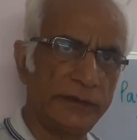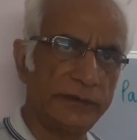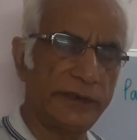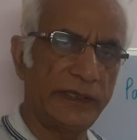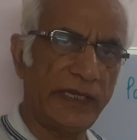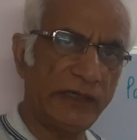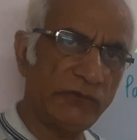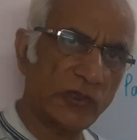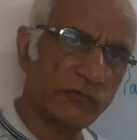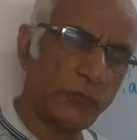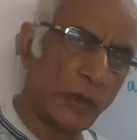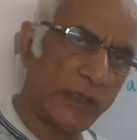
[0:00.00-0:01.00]
The rain was
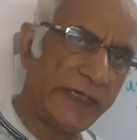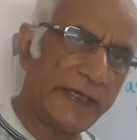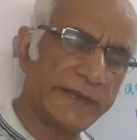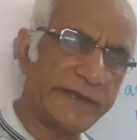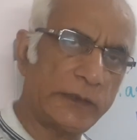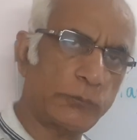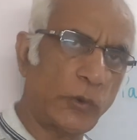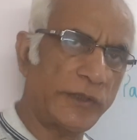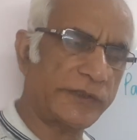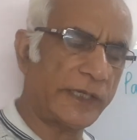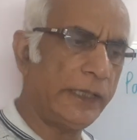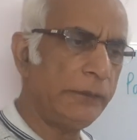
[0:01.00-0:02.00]
falling at that point
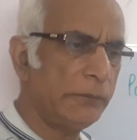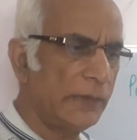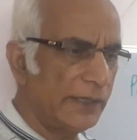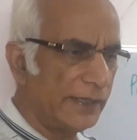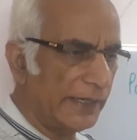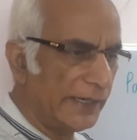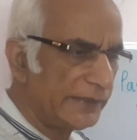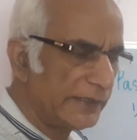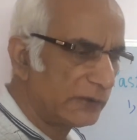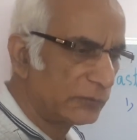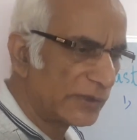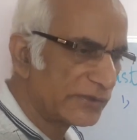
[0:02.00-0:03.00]
in time and
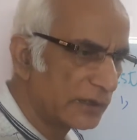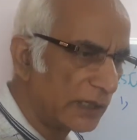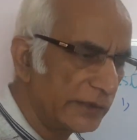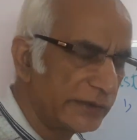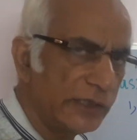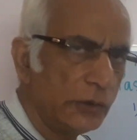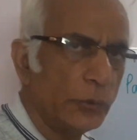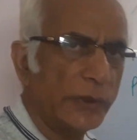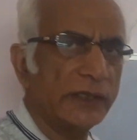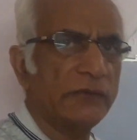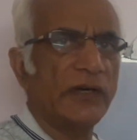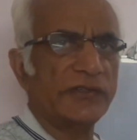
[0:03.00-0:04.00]
it was
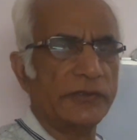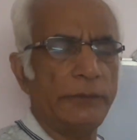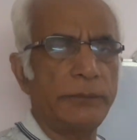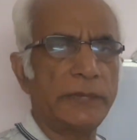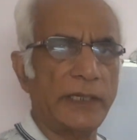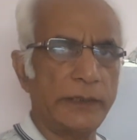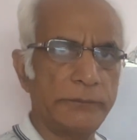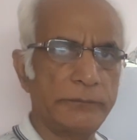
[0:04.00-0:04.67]
continuing for some time.